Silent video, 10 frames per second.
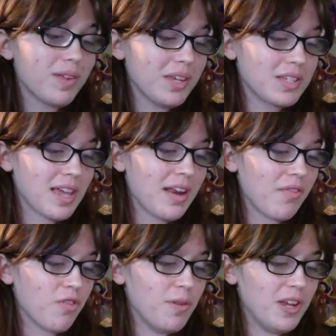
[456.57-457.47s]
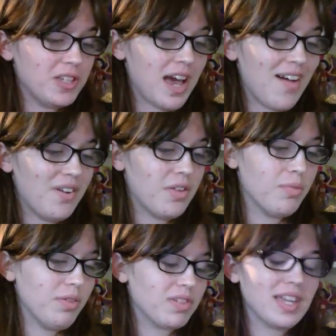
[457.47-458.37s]
really exciting for me to have another
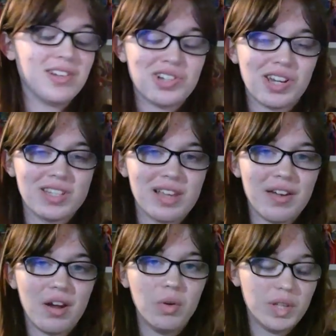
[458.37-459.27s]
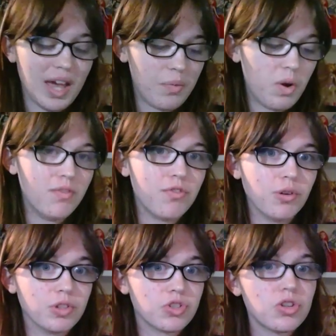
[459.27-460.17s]
Believix Aisha because I only had one
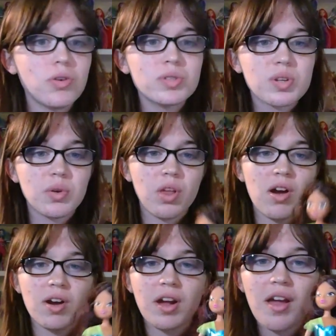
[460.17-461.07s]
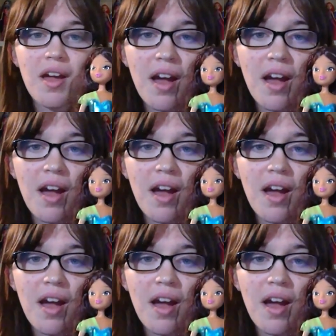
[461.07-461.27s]
for so, so long.